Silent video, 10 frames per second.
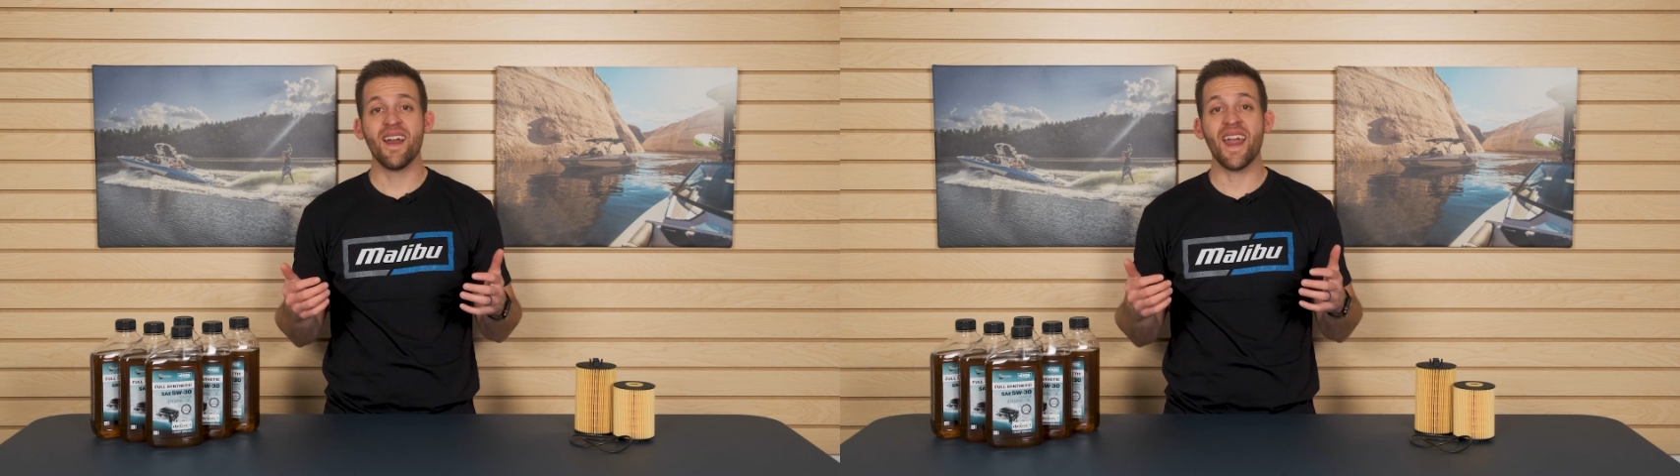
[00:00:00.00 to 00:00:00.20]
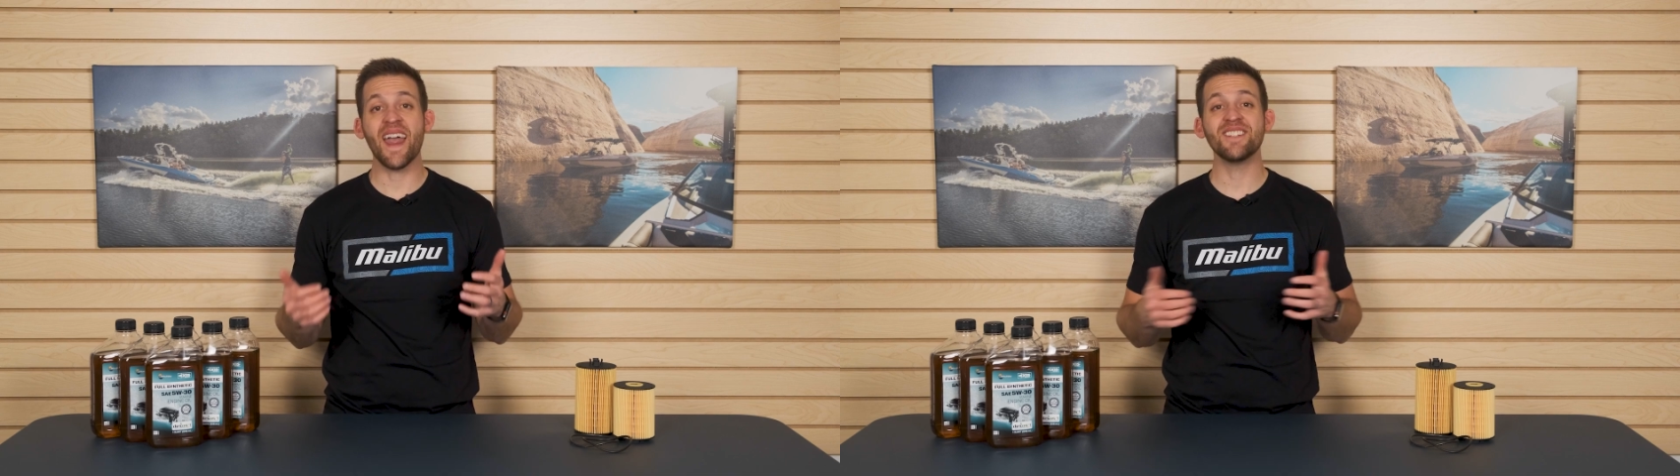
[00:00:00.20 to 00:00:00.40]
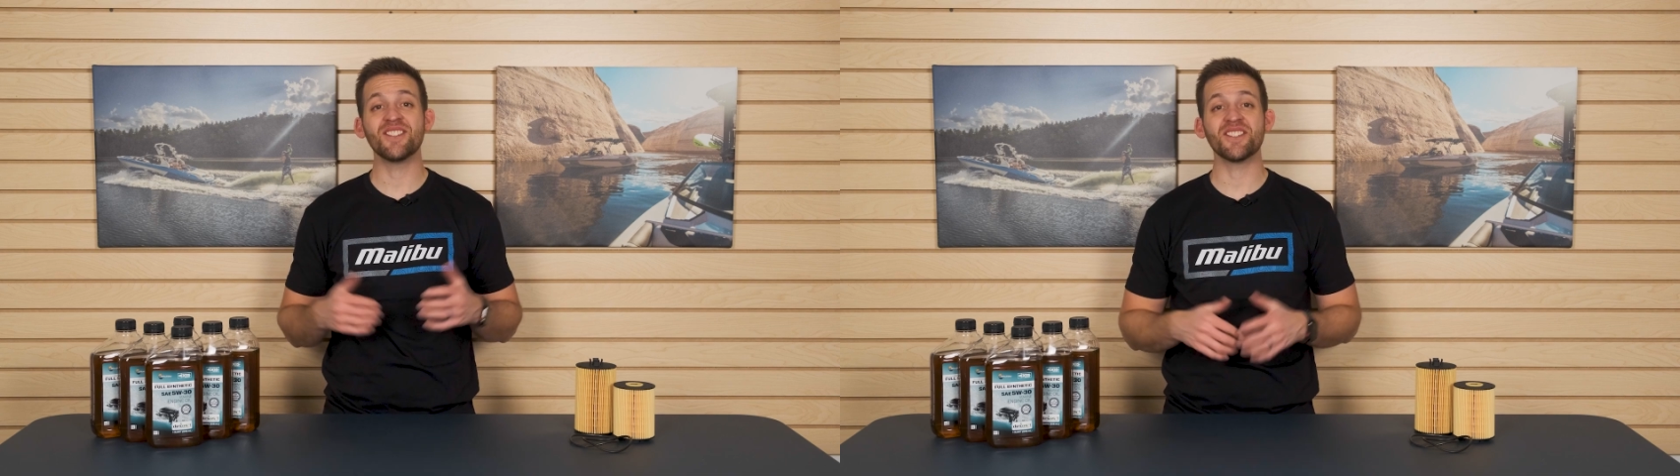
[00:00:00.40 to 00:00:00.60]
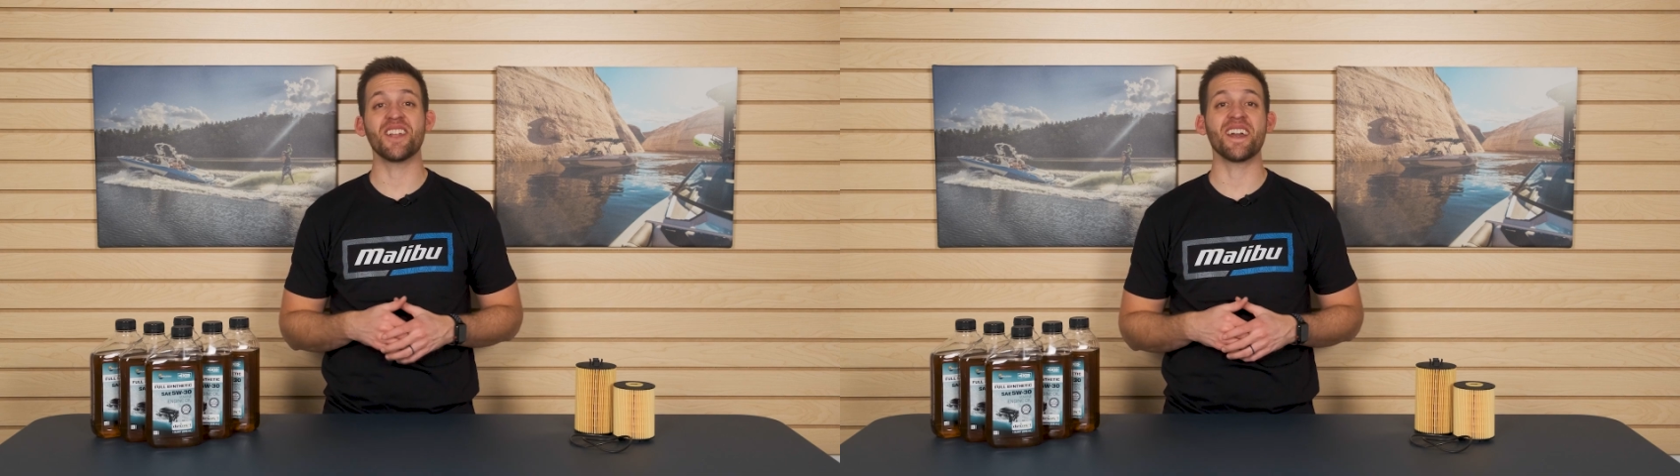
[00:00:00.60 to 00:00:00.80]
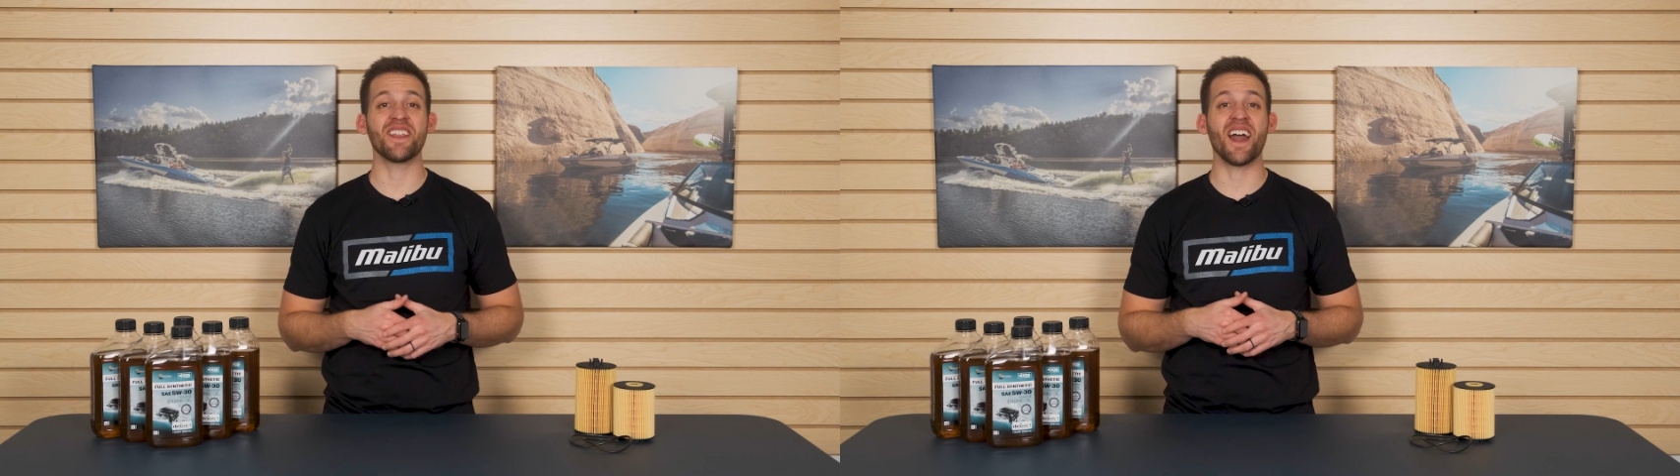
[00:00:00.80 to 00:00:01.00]
And just
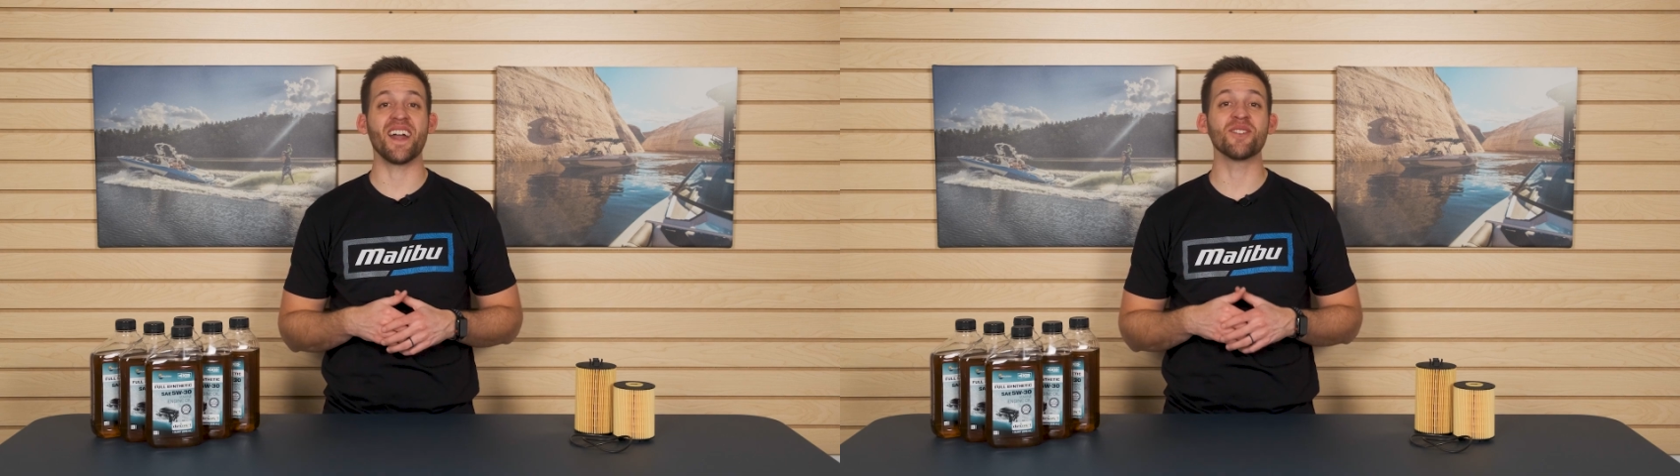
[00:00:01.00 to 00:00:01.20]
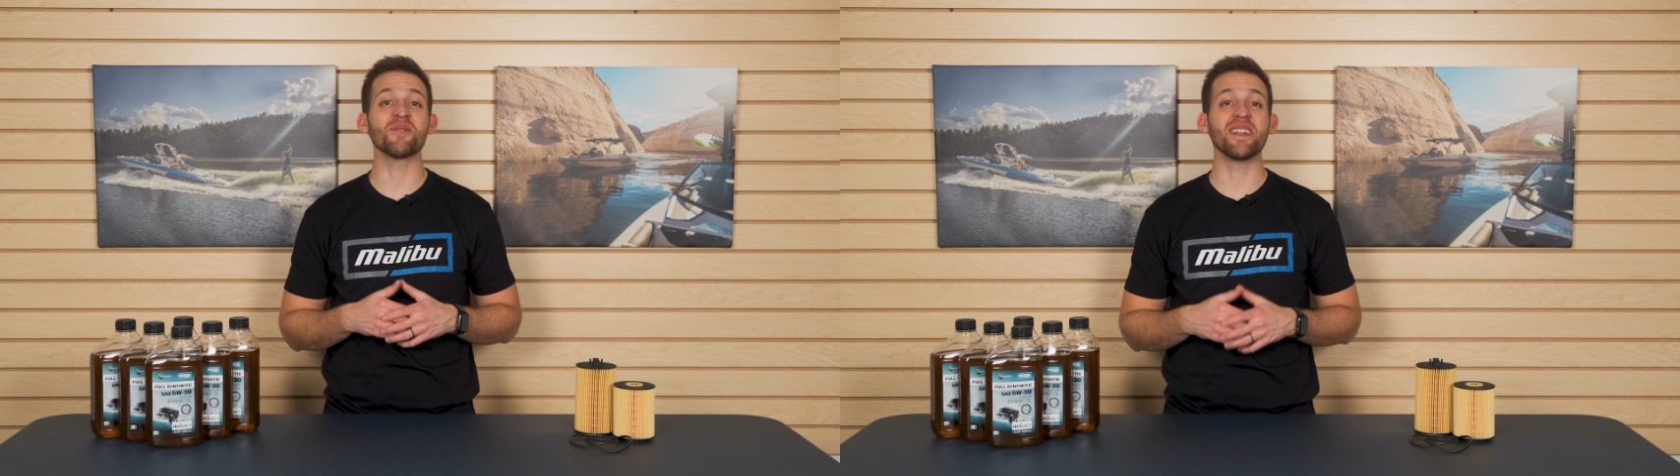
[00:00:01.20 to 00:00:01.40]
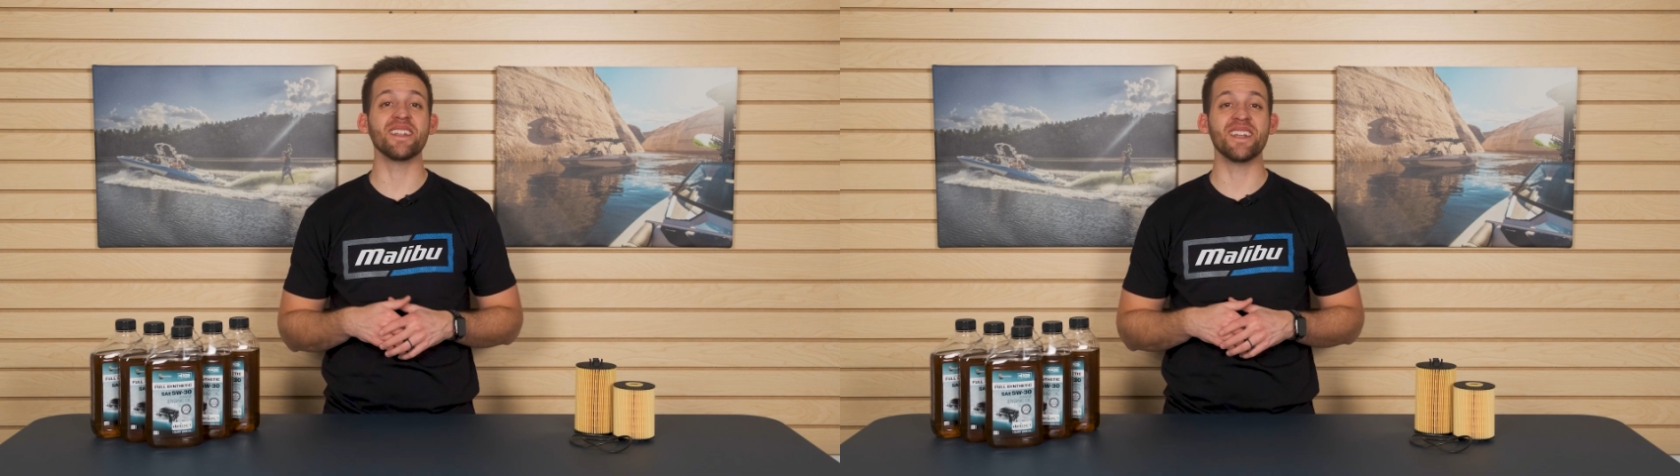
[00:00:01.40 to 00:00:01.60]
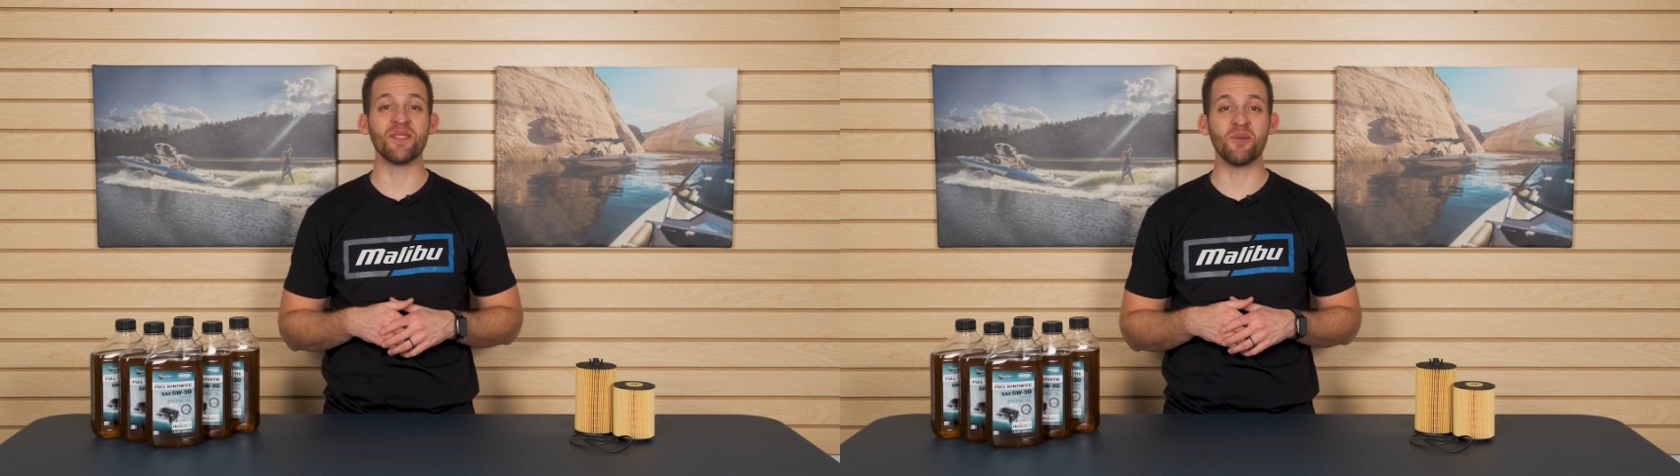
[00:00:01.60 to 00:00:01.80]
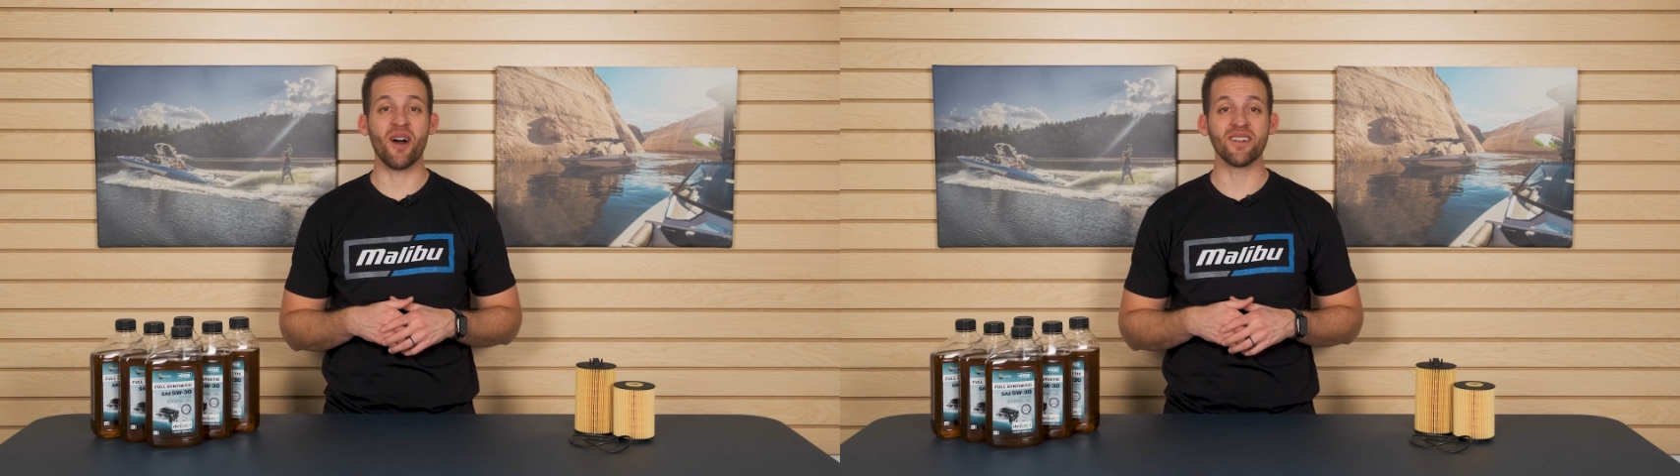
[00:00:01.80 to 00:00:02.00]
like that, you're ready to hit
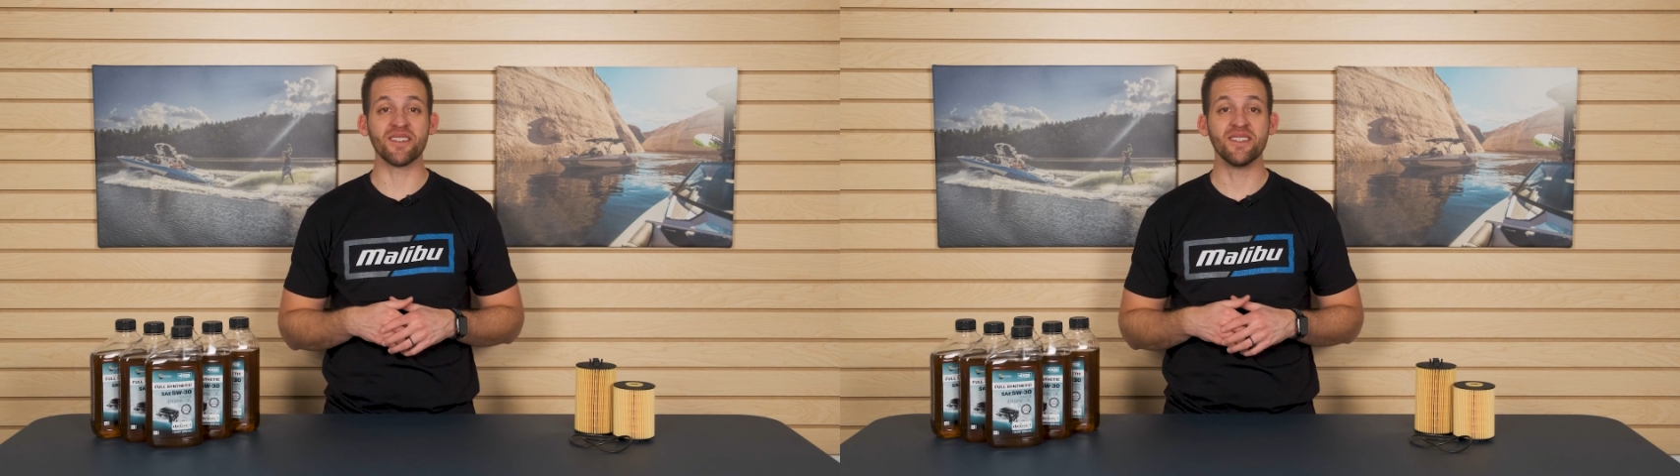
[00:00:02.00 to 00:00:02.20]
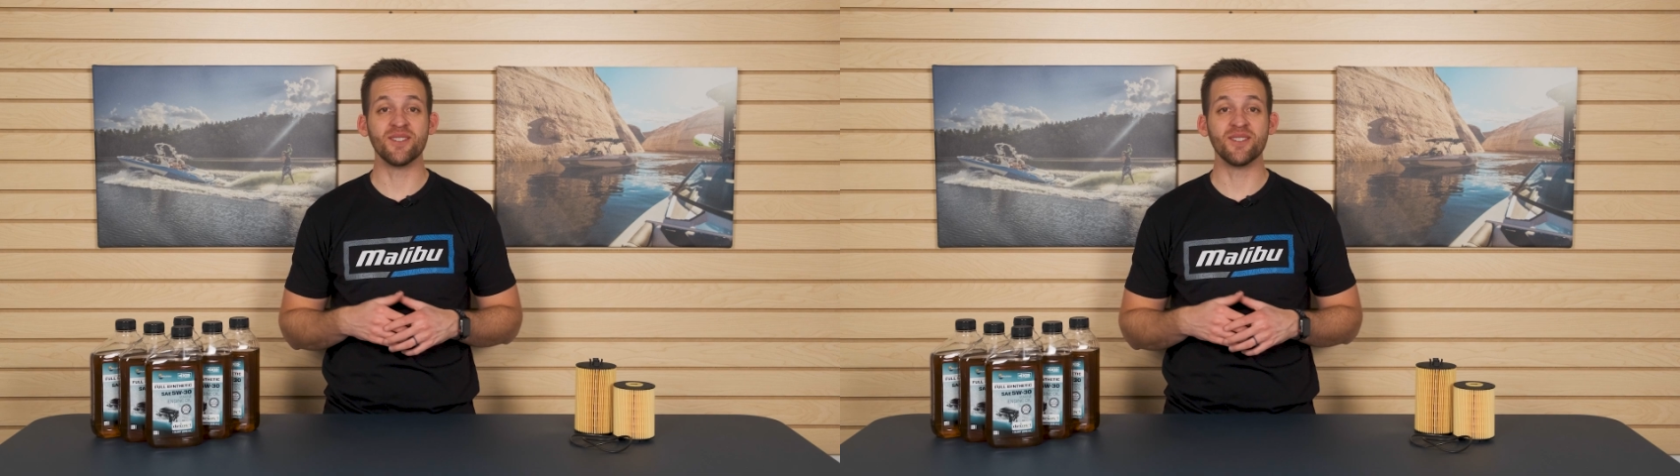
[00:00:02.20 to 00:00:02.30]
the water.